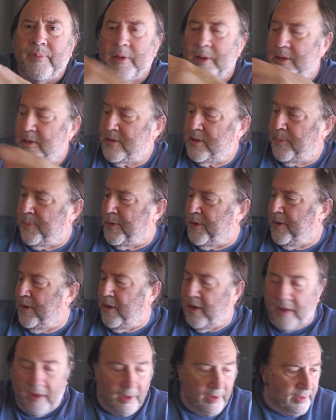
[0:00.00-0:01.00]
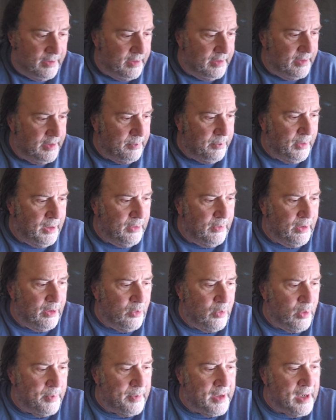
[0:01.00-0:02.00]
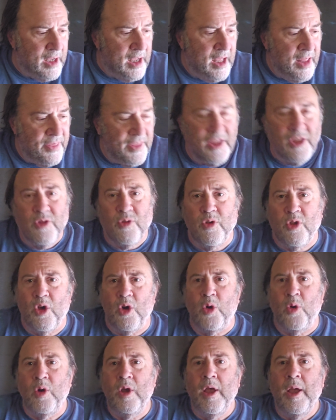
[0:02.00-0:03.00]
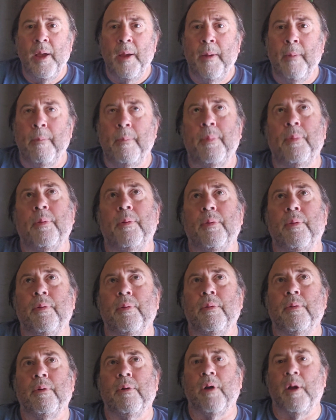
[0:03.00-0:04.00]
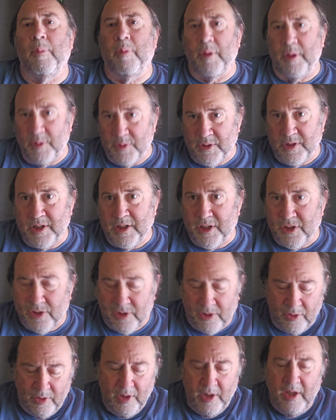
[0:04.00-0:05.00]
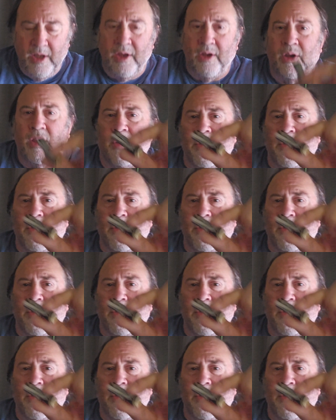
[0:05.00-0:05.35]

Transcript: Something on the playground equipment, then you know probably it was intentional. Okay,